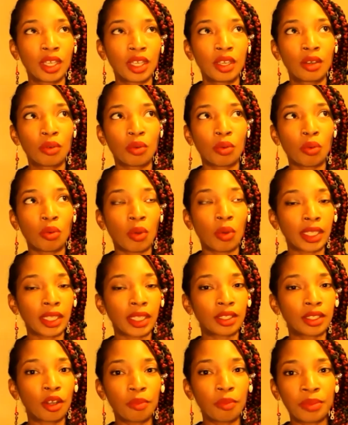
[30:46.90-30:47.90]

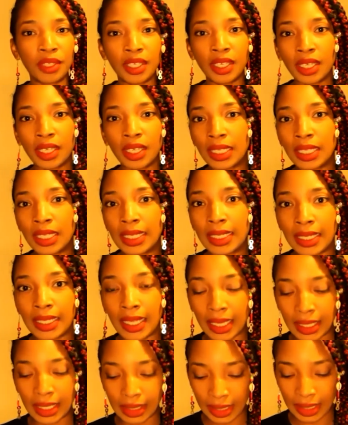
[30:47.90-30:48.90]
Watopia
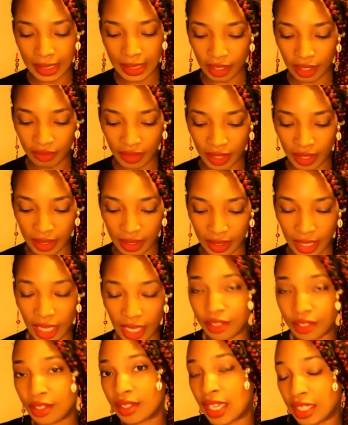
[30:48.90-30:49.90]
land and stuff like
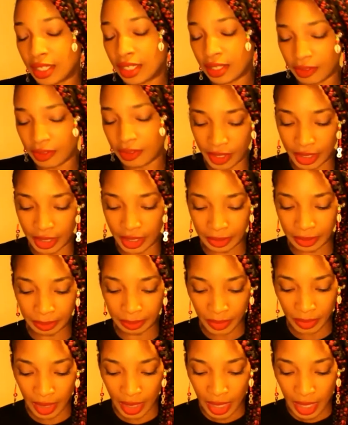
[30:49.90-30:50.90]
that. So that's fun.
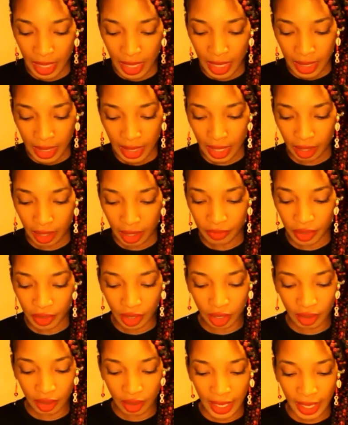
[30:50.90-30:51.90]
Now, if you
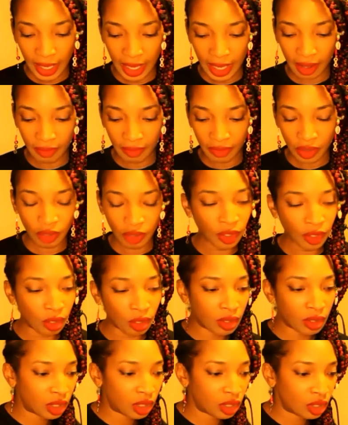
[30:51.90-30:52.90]
don't
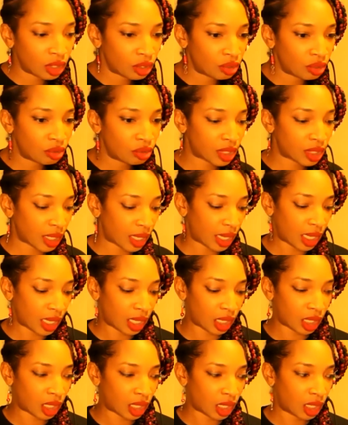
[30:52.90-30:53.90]
want to use
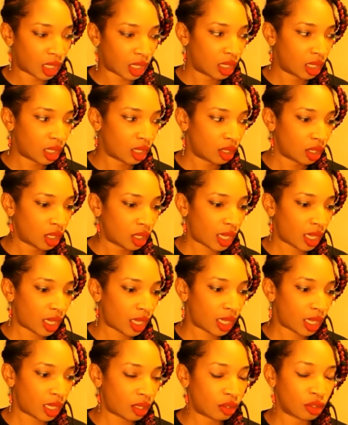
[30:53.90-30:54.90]

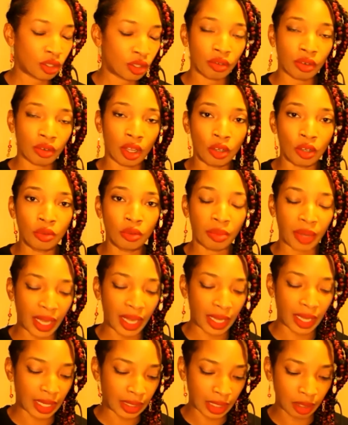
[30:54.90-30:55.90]
your own
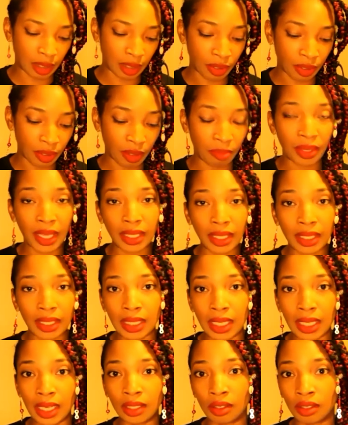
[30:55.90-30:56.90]
bike, I did put
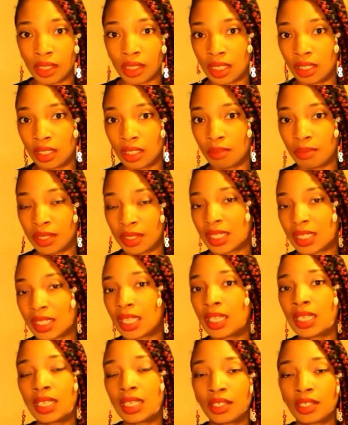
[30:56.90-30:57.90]
Peloton on here because that
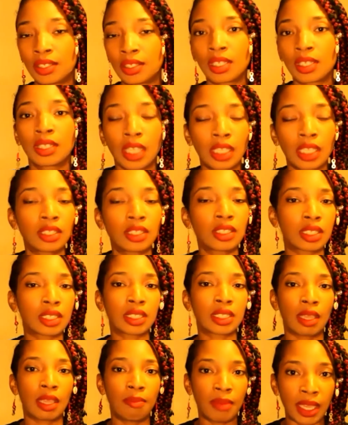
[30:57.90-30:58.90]
is,
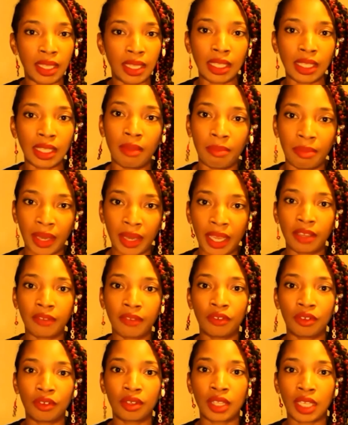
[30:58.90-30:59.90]
they make that bike
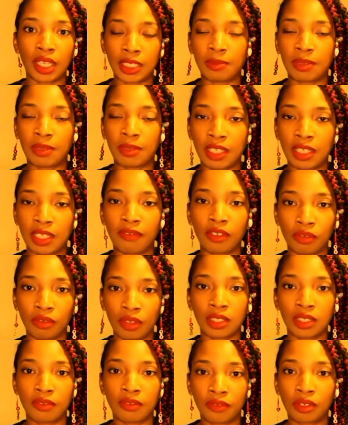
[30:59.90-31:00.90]
for that specific
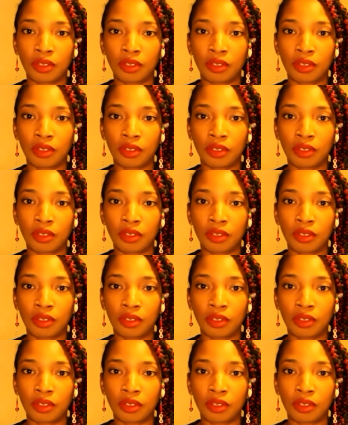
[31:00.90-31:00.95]
reason, for